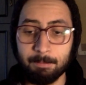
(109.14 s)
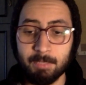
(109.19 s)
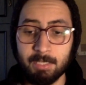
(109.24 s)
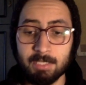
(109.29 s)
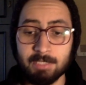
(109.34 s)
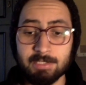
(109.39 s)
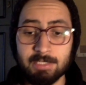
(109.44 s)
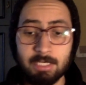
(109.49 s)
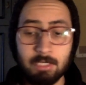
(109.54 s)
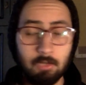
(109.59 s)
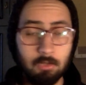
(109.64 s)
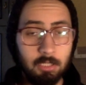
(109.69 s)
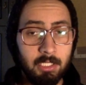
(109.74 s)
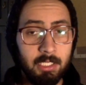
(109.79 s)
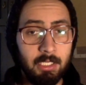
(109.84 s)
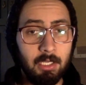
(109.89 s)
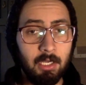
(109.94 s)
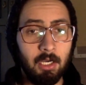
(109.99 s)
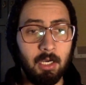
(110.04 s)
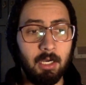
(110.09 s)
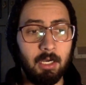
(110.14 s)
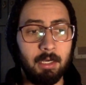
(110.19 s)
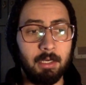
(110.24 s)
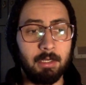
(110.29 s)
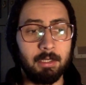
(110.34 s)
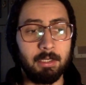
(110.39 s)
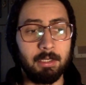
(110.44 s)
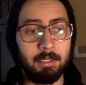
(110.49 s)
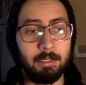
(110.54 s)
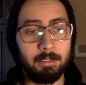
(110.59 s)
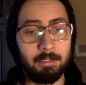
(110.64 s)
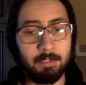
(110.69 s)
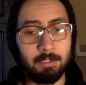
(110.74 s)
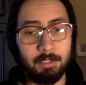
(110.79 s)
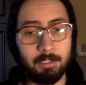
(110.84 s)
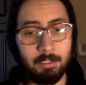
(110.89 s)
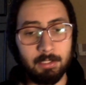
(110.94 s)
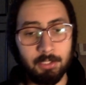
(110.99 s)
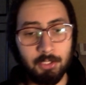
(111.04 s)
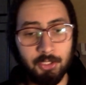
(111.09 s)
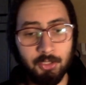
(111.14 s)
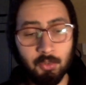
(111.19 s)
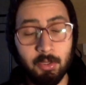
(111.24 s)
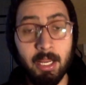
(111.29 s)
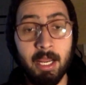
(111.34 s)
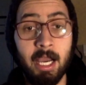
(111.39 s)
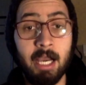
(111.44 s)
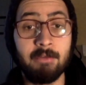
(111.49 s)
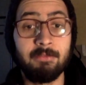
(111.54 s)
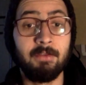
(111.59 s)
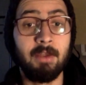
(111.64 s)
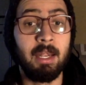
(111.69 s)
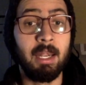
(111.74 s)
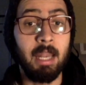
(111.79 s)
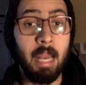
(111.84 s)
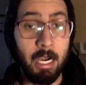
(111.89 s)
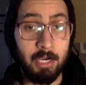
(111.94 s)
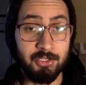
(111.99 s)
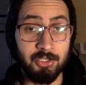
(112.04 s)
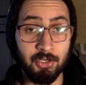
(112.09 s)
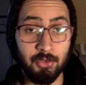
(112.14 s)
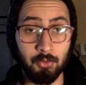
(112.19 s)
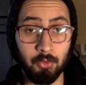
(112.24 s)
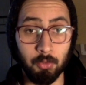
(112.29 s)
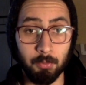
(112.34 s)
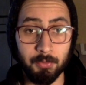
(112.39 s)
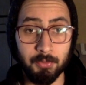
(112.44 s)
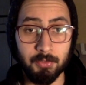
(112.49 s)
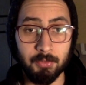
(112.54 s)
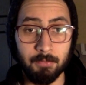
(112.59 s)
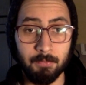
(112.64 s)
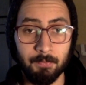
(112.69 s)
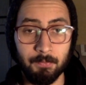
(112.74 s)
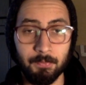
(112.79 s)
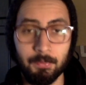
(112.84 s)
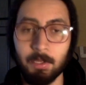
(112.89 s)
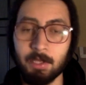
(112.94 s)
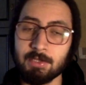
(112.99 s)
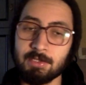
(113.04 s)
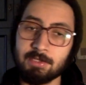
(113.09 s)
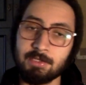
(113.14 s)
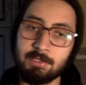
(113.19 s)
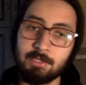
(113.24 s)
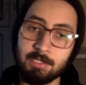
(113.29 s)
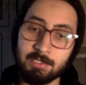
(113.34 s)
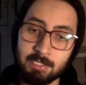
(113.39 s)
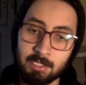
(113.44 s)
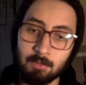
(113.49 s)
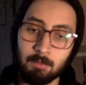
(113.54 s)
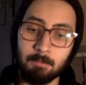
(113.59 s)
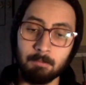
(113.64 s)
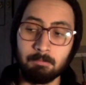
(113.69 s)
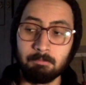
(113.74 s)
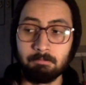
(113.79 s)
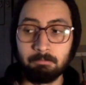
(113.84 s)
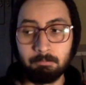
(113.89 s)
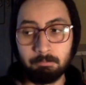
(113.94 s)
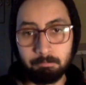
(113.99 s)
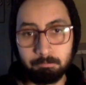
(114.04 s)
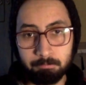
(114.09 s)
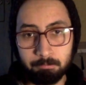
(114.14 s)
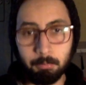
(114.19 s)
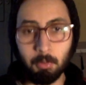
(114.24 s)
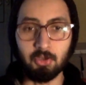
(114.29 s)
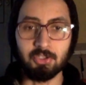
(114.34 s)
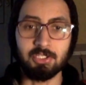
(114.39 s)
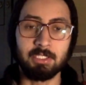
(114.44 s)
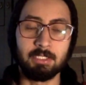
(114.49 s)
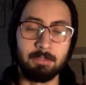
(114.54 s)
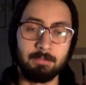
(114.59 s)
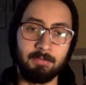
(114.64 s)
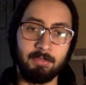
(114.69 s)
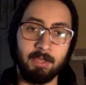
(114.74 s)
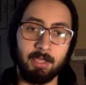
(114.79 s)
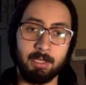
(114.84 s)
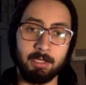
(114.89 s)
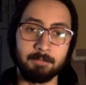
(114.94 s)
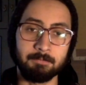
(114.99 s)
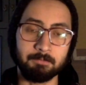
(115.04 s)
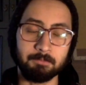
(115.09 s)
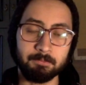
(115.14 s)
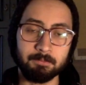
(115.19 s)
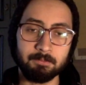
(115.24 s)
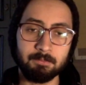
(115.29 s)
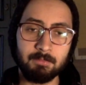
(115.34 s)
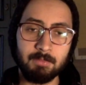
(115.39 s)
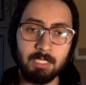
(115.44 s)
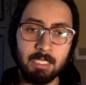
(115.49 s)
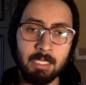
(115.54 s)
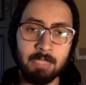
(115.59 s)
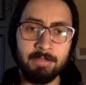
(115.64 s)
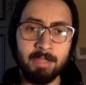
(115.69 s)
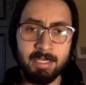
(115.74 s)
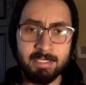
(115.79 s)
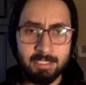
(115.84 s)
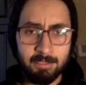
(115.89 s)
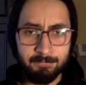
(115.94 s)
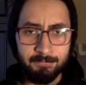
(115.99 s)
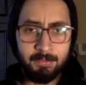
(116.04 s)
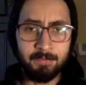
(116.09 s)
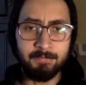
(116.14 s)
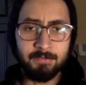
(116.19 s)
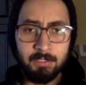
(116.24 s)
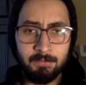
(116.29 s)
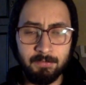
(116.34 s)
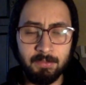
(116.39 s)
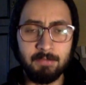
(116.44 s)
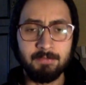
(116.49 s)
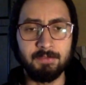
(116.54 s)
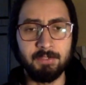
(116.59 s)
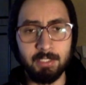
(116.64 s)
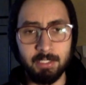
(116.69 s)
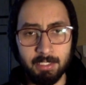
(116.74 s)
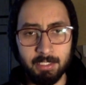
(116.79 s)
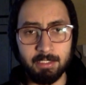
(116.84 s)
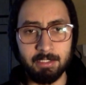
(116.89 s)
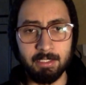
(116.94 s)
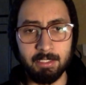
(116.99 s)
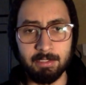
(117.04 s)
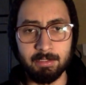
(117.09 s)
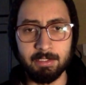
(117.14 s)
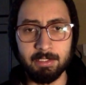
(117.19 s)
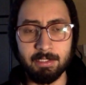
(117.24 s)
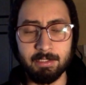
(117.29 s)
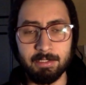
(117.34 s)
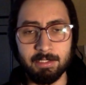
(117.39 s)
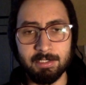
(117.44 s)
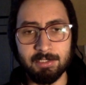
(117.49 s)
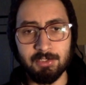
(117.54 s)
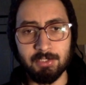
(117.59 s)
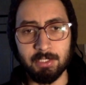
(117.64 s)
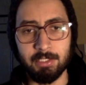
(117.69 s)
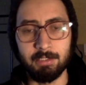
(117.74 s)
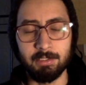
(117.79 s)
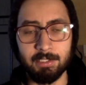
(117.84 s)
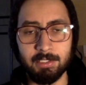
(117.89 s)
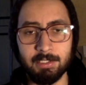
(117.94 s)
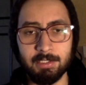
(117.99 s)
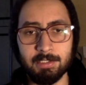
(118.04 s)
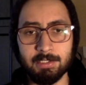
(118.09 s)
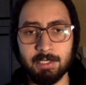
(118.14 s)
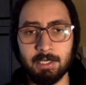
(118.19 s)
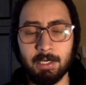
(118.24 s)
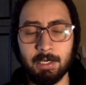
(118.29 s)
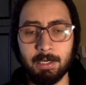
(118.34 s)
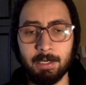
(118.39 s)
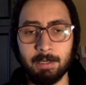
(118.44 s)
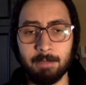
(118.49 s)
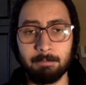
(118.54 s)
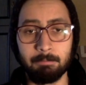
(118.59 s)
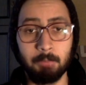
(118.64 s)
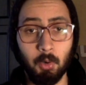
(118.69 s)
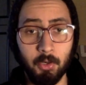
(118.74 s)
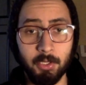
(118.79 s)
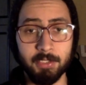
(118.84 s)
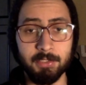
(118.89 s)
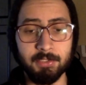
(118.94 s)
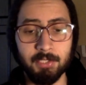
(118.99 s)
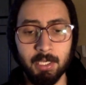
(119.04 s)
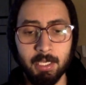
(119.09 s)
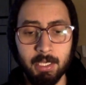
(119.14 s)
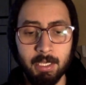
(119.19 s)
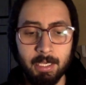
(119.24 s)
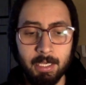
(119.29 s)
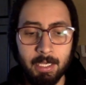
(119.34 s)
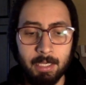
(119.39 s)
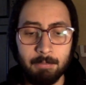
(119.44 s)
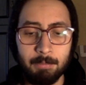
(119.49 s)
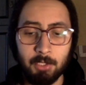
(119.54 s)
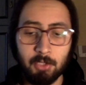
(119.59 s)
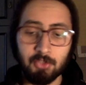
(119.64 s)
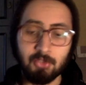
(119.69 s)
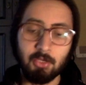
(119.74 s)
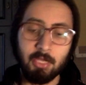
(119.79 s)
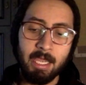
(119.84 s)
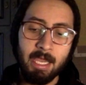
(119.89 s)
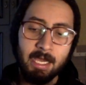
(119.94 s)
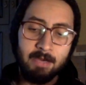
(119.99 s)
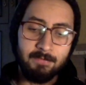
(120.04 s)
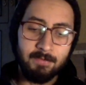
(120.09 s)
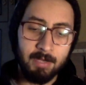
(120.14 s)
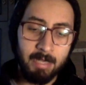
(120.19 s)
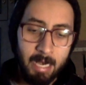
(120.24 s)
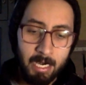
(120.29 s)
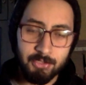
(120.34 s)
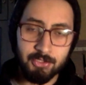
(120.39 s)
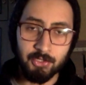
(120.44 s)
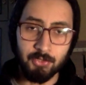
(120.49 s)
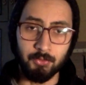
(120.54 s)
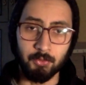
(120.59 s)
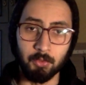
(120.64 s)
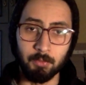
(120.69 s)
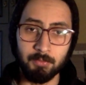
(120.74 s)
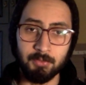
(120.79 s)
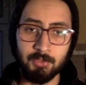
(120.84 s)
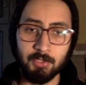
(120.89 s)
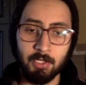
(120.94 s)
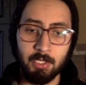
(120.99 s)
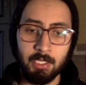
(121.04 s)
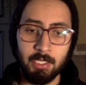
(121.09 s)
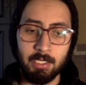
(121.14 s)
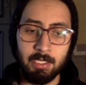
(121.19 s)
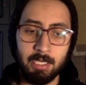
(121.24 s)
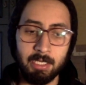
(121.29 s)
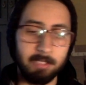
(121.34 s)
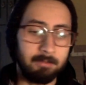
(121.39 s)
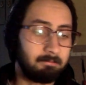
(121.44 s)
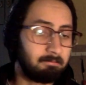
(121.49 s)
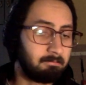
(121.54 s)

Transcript: Secondly, you can have larger groups. That's the second positive thing. There is a 50-50 in this point because you can have large groups. Like